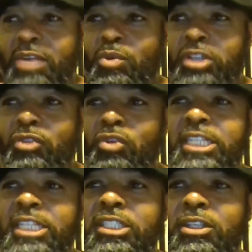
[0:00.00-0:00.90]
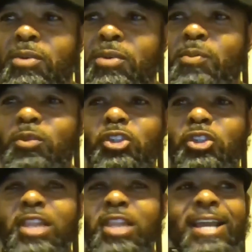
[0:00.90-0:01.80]
wasn't really till
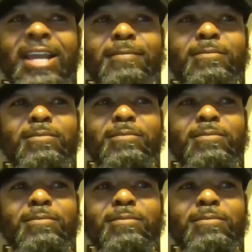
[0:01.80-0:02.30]
like